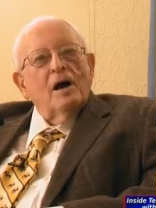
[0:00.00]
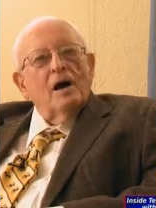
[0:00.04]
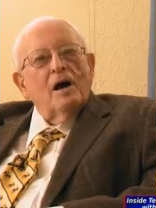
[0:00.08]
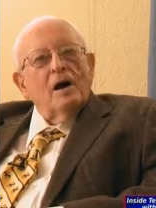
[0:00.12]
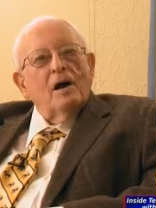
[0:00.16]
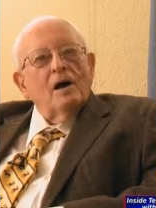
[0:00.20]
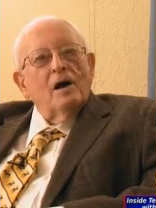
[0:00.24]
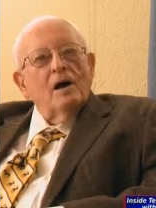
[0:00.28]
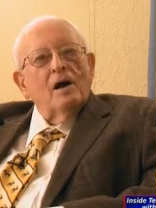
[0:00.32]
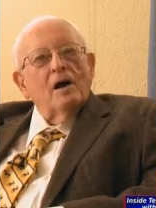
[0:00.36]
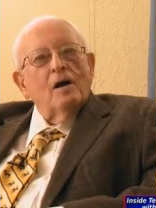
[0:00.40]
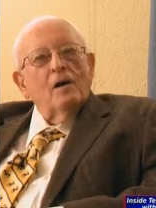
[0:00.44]

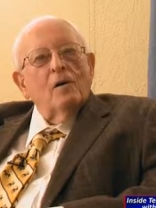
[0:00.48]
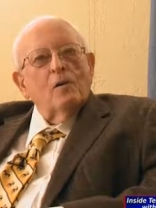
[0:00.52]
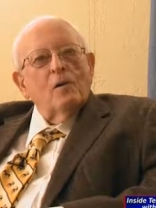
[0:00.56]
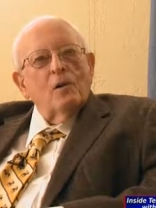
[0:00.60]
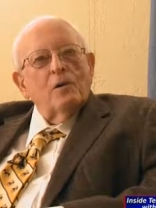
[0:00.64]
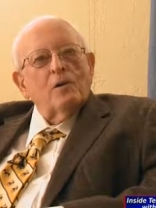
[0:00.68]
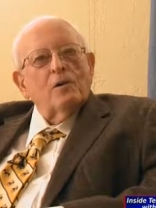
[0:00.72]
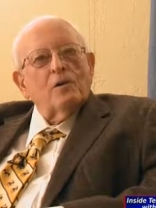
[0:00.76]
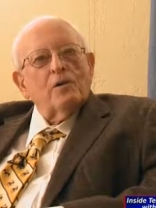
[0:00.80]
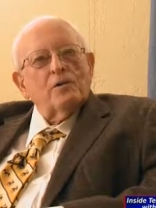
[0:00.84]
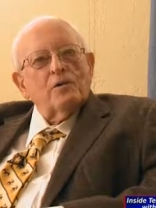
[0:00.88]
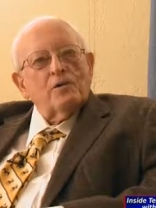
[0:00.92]

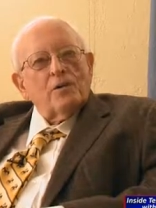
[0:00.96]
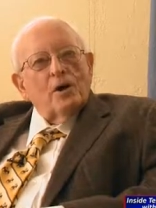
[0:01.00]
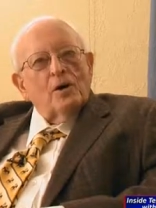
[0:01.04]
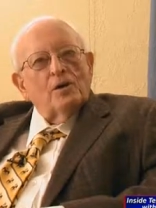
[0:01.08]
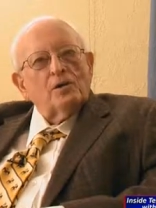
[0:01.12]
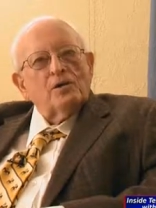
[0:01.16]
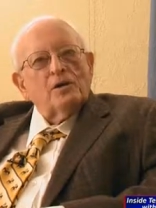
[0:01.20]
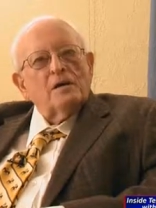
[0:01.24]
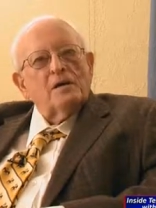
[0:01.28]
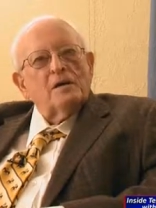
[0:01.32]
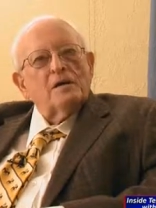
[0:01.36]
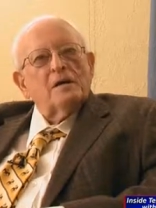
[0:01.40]
with the
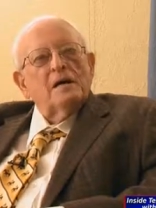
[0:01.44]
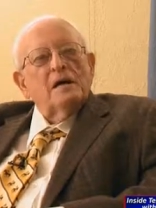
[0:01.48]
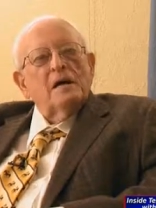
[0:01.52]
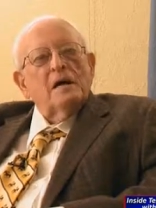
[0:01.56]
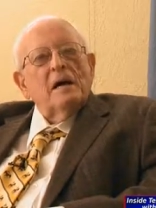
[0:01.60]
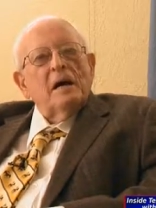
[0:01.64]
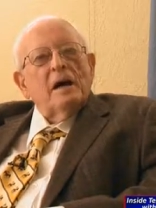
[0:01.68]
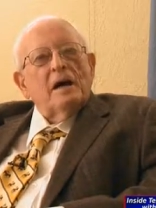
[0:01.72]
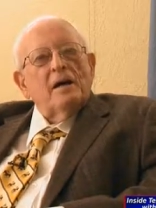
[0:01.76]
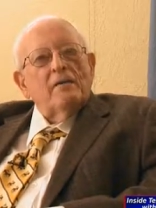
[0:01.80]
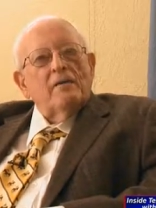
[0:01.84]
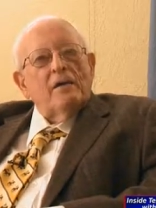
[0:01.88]
churches
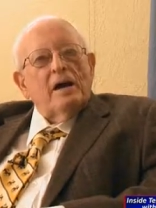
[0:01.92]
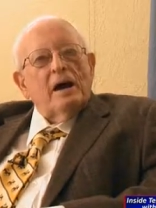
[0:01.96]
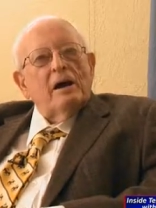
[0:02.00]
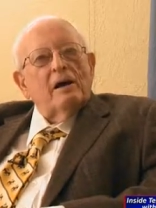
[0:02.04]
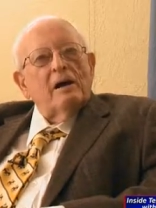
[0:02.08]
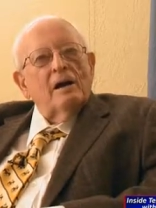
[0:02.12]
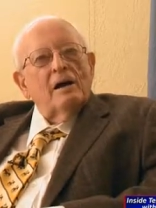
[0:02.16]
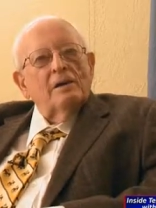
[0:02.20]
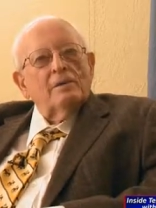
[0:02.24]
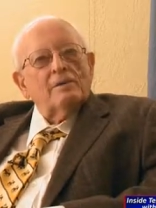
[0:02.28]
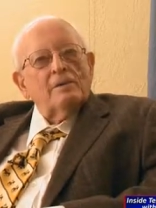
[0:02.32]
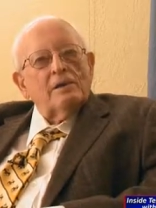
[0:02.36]
there
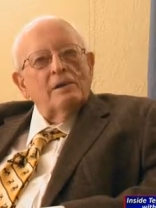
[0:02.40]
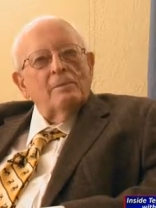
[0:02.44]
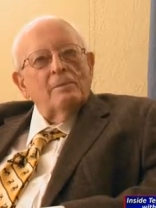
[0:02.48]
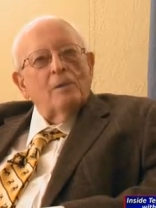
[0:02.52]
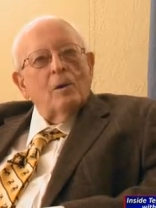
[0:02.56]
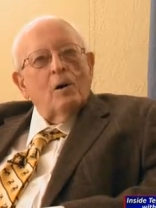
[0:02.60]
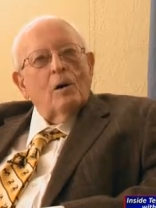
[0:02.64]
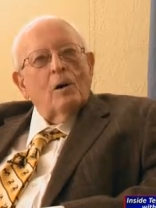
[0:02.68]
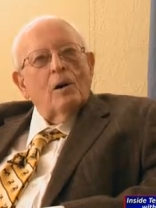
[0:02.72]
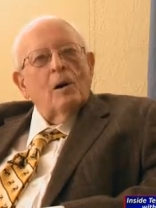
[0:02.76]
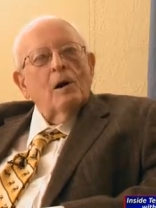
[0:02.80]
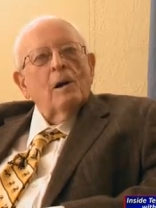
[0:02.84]
in
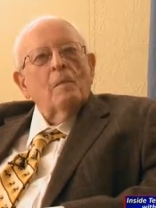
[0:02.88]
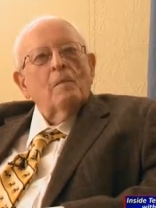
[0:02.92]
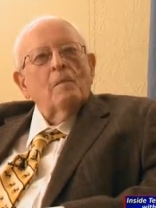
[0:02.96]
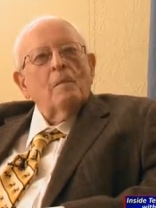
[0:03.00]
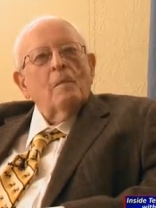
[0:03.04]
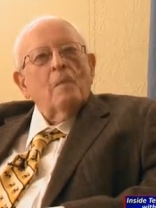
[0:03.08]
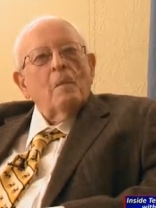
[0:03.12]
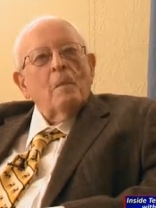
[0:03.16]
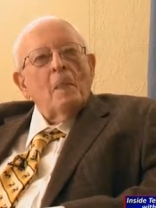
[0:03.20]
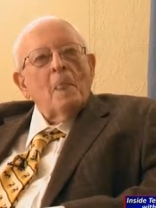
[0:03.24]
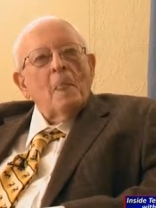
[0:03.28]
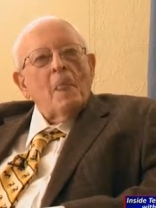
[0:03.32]
Seymour.
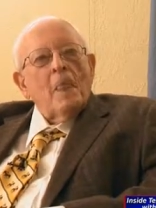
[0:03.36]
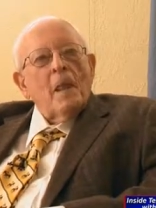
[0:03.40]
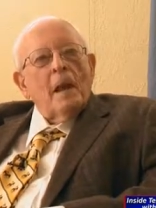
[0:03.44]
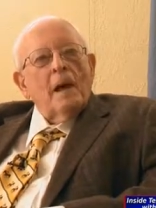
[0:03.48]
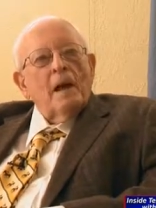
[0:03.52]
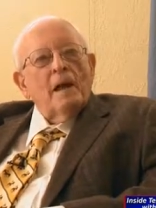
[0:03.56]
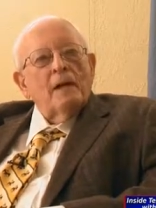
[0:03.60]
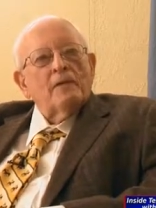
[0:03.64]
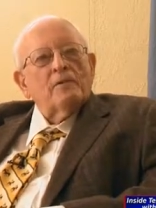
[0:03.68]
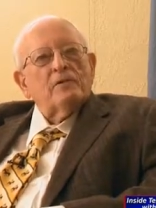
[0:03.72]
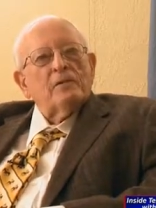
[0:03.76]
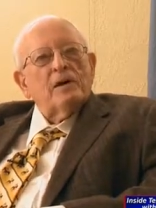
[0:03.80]

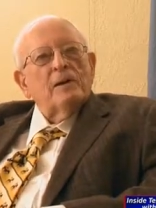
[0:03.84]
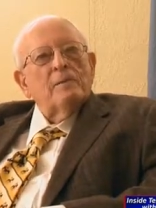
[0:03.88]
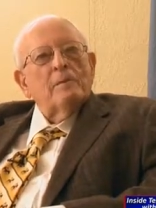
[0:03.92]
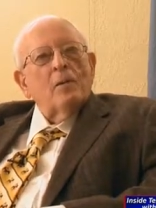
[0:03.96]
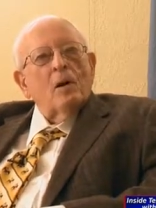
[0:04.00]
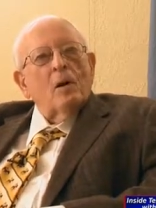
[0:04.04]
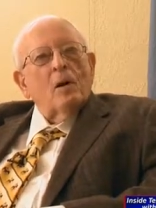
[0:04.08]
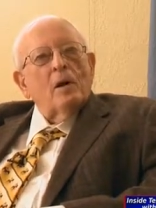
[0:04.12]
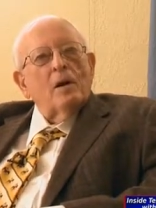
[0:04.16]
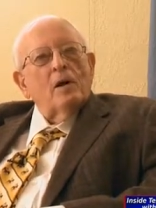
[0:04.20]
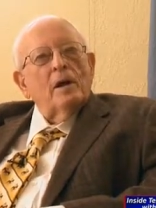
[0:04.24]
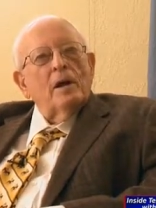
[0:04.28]
And
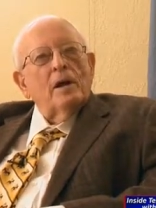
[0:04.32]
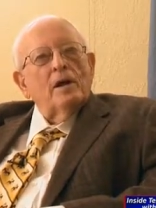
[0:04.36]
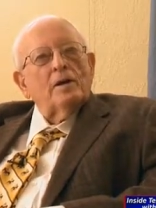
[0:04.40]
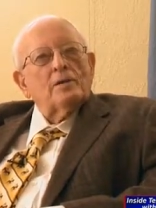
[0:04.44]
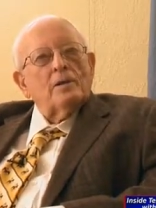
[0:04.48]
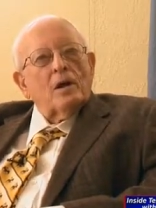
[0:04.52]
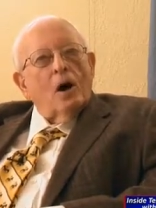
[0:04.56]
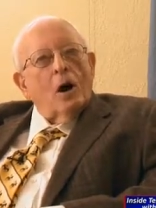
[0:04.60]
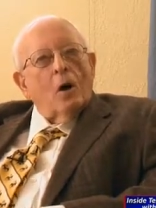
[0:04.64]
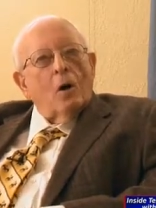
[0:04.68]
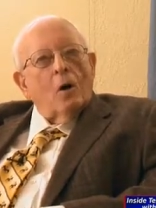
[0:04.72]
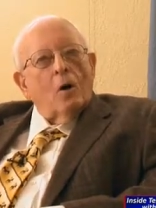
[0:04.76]
Seymour is
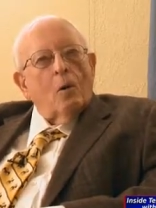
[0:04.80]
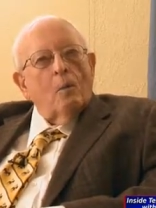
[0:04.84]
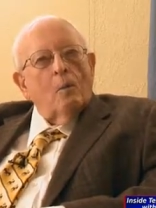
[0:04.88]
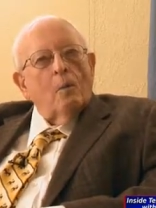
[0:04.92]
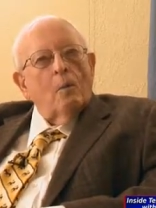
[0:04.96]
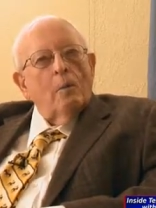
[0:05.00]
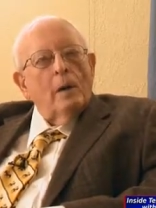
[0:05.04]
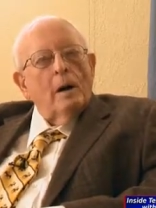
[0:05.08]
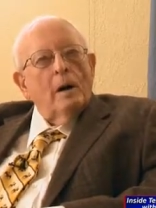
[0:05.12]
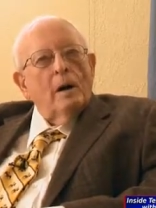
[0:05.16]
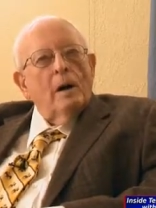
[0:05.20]
home.